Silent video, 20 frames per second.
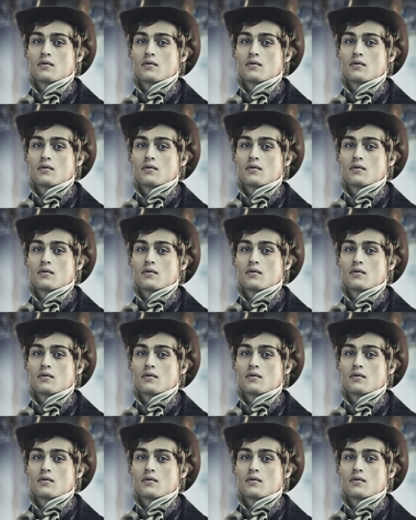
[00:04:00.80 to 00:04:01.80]

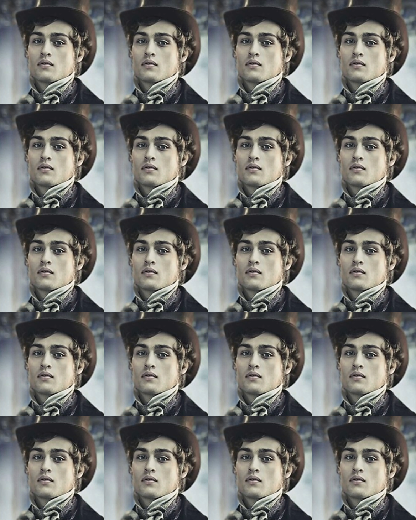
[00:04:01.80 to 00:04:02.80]

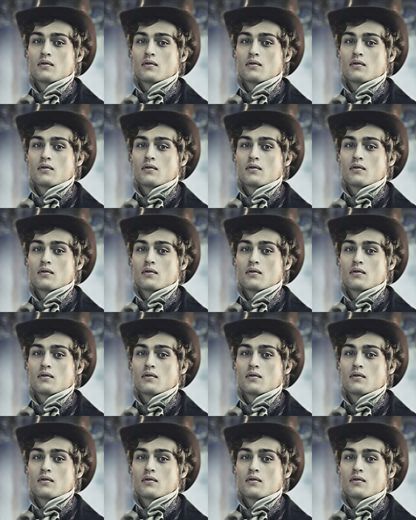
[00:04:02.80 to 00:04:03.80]

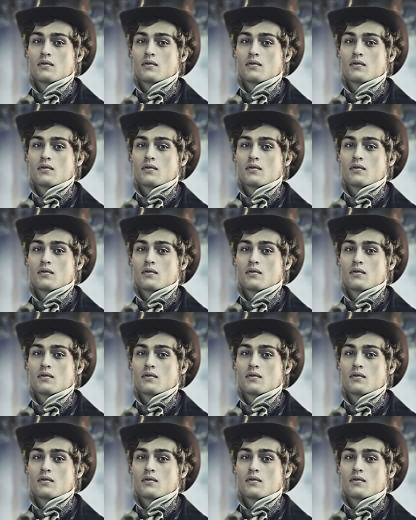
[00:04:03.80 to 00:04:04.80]

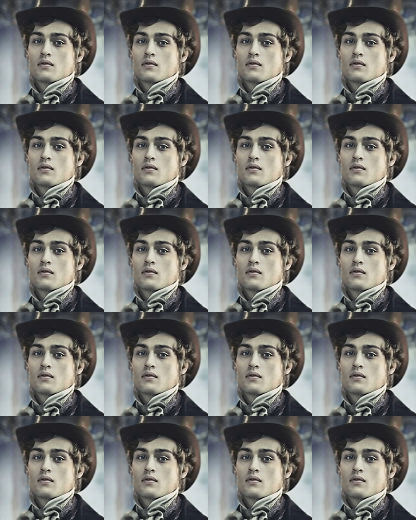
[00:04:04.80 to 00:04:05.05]
[no speech]